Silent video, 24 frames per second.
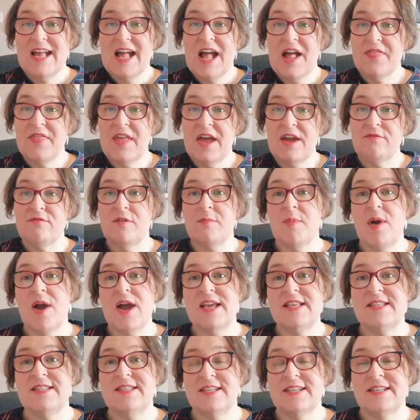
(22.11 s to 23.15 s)
and that
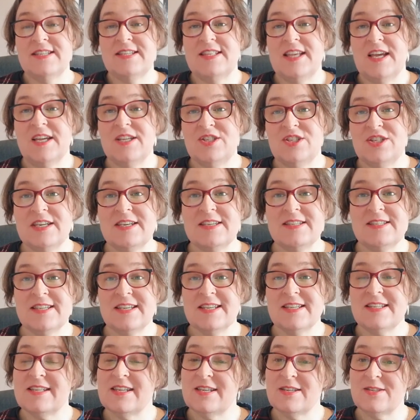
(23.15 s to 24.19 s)
reminds us that
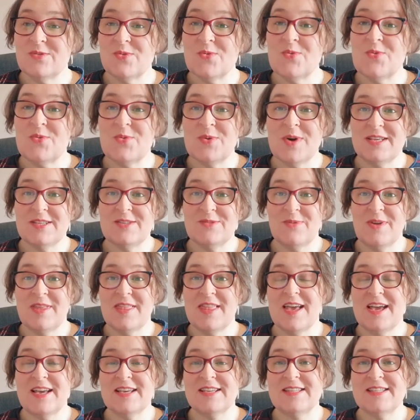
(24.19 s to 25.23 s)
Jesus is always
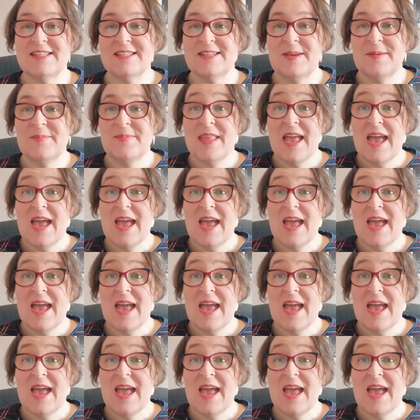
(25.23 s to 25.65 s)
with us.